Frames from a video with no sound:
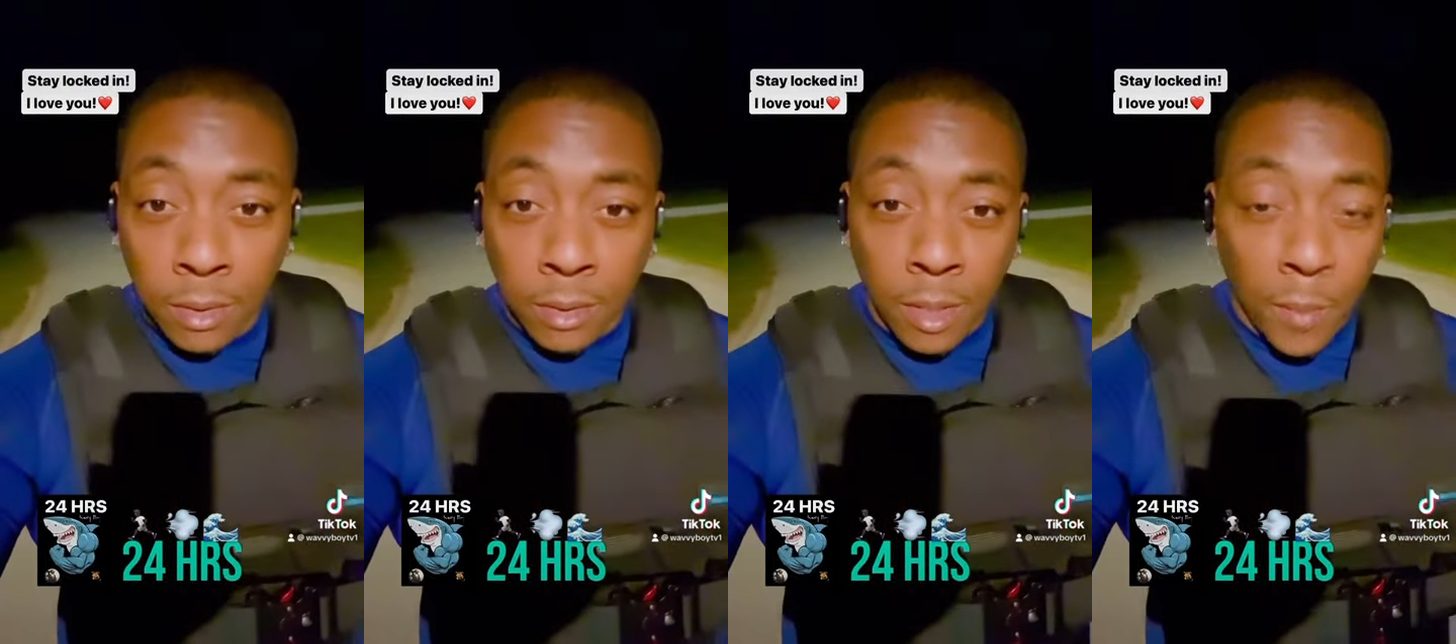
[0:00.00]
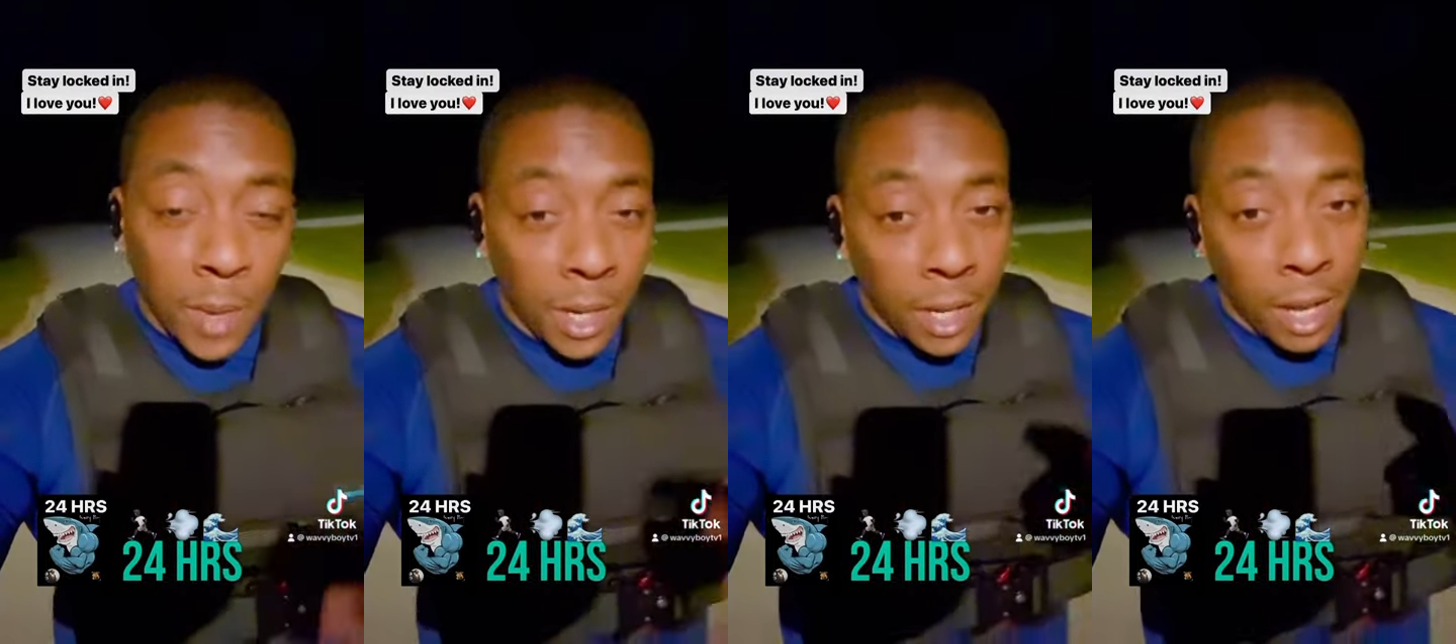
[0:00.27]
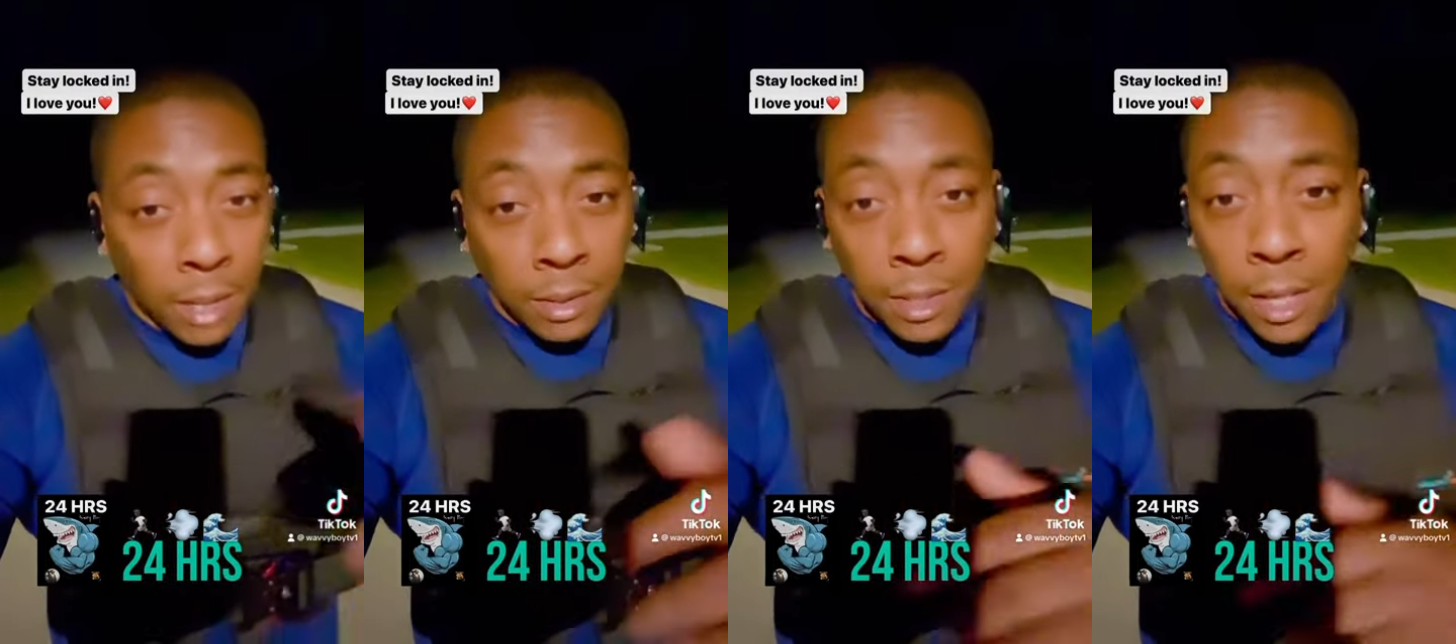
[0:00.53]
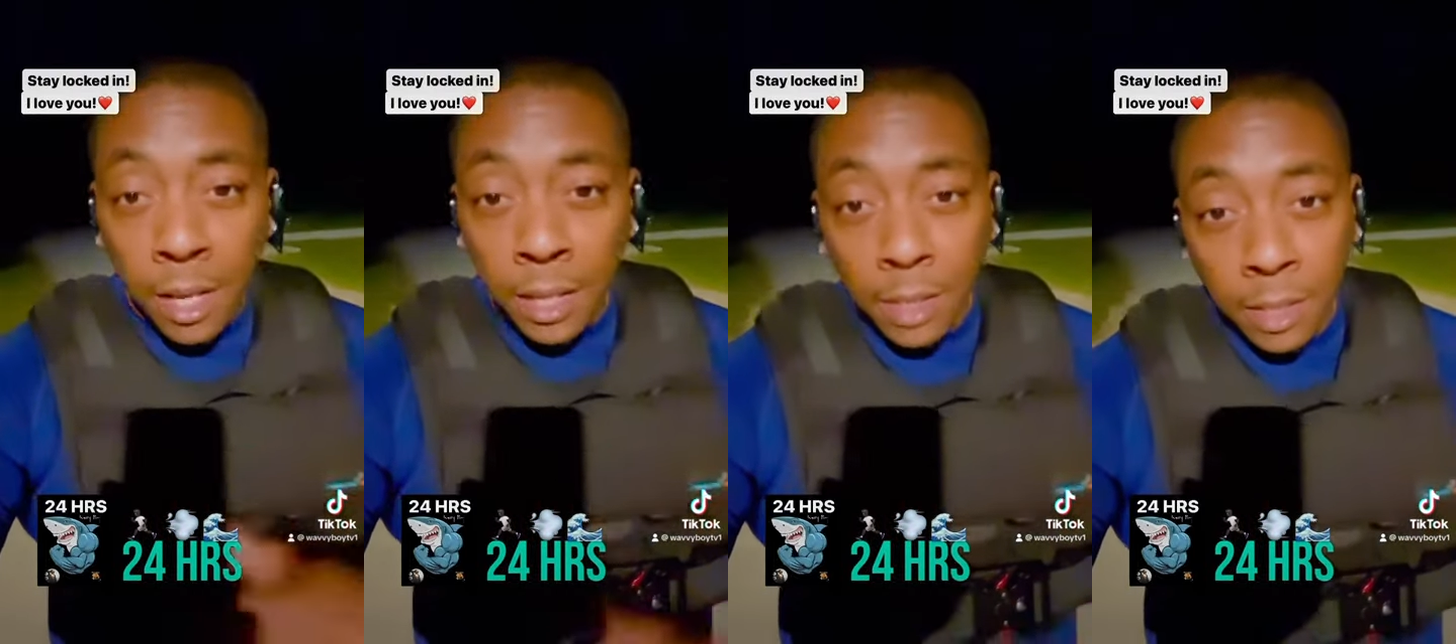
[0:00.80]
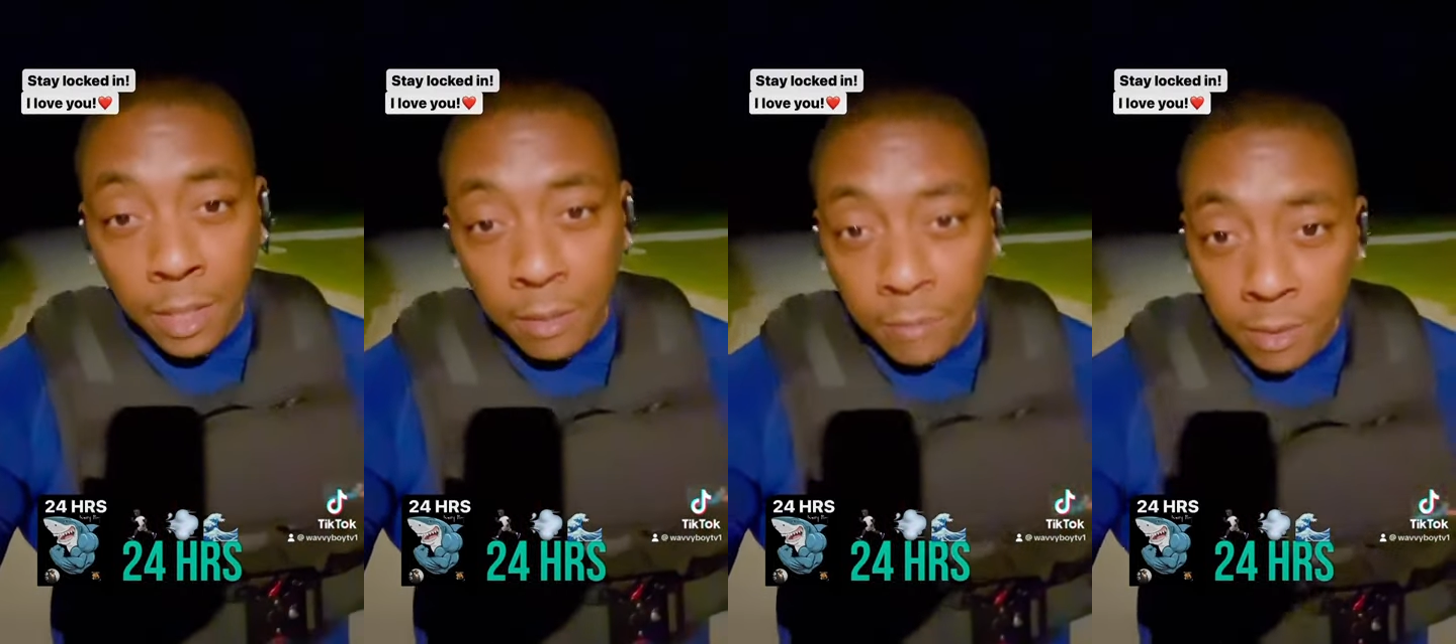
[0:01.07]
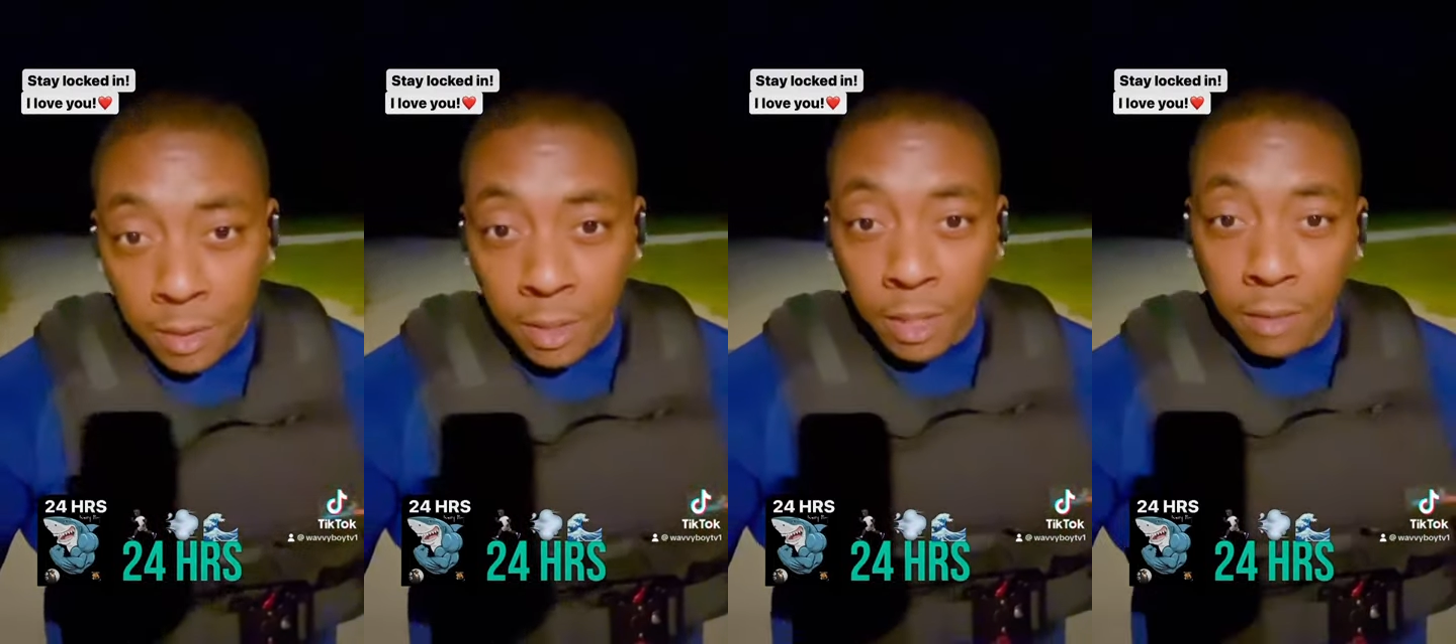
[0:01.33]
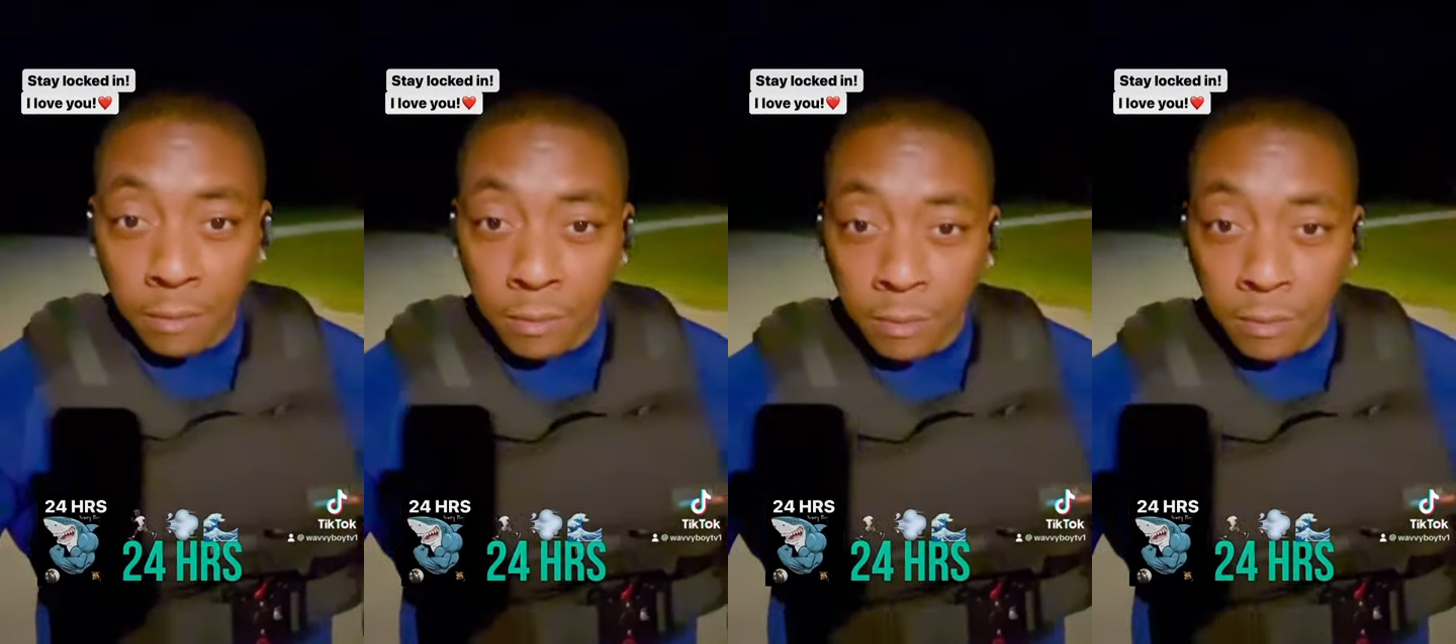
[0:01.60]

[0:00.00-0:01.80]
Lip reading: Somebody out there ain't living enough.